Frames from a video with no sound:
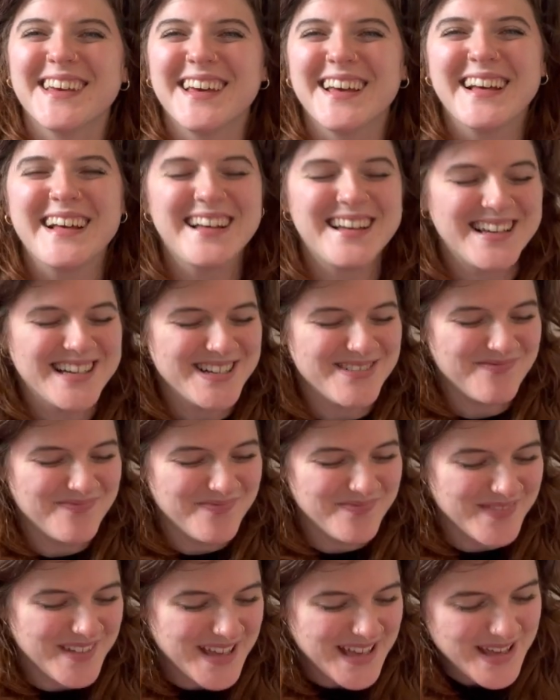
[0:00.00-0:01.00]

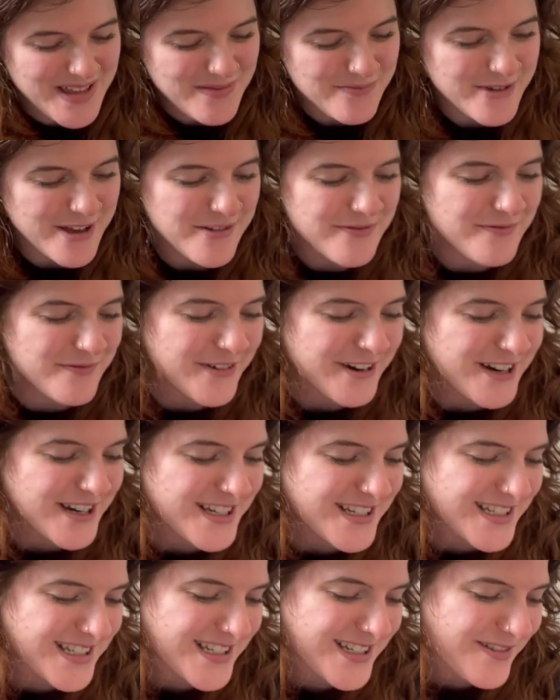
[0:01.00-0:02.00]
My
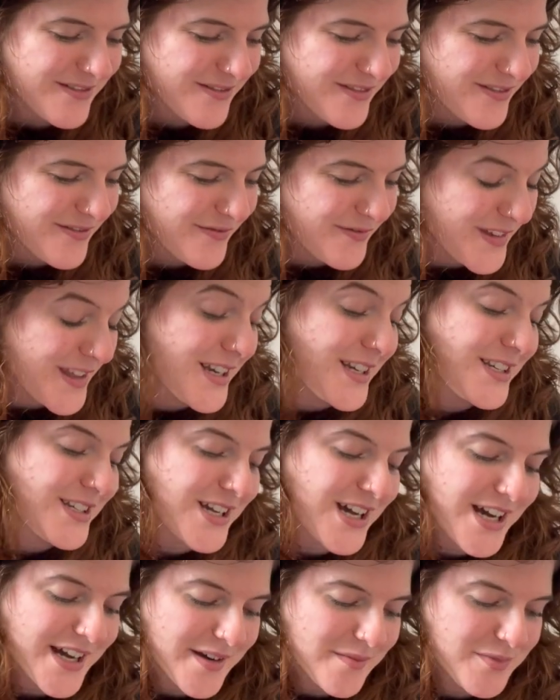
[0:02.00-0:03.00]
first finished
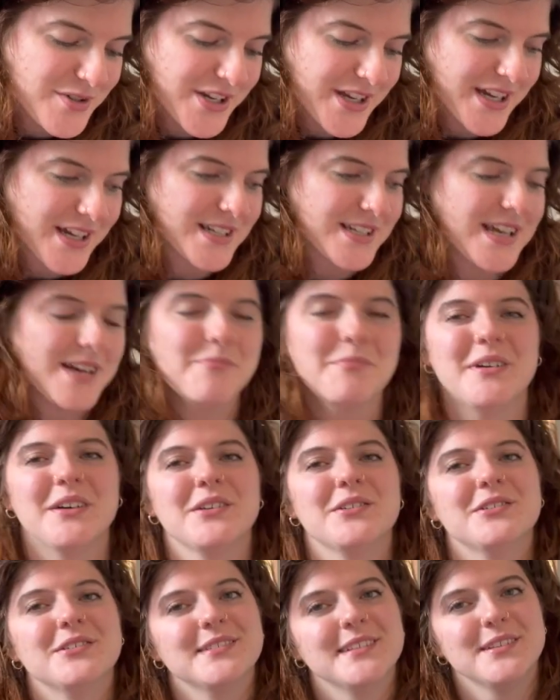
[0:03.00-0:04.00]
object, and my
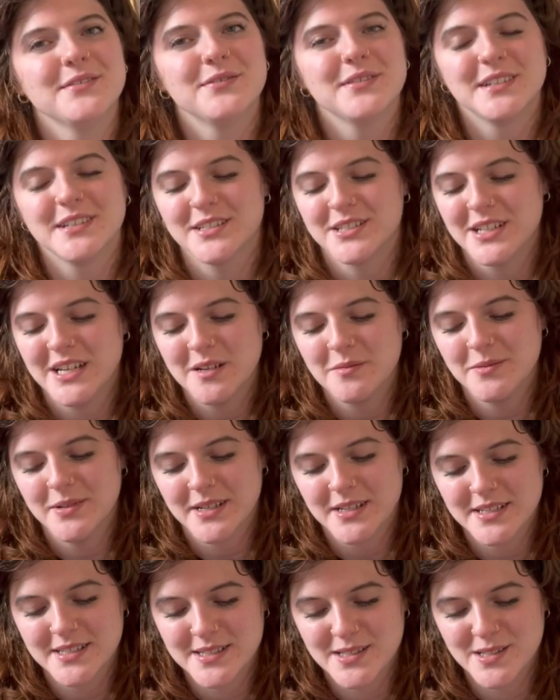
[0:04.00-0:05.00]
only finished
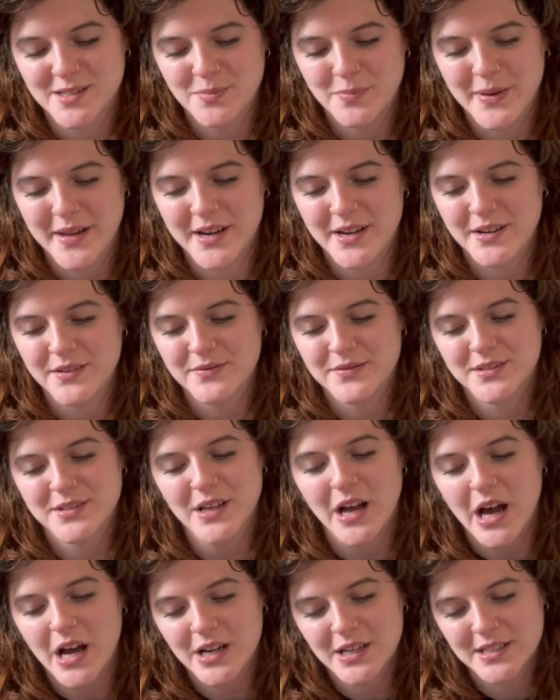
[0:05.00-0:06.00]
object, is this pair of
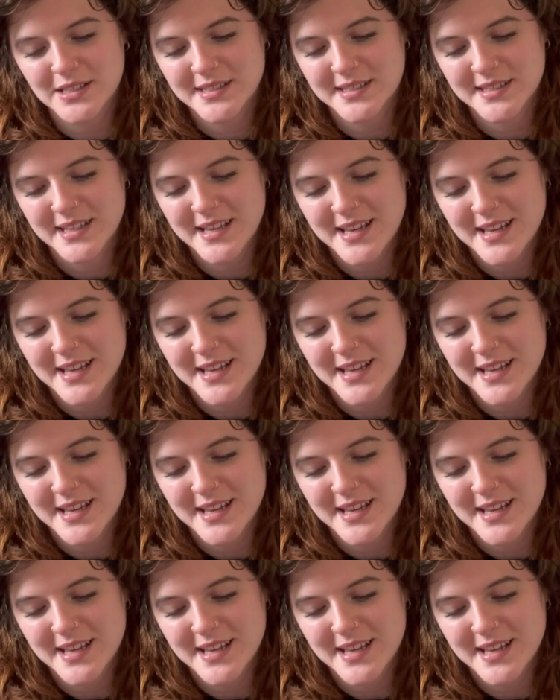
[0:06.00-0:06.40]
socks.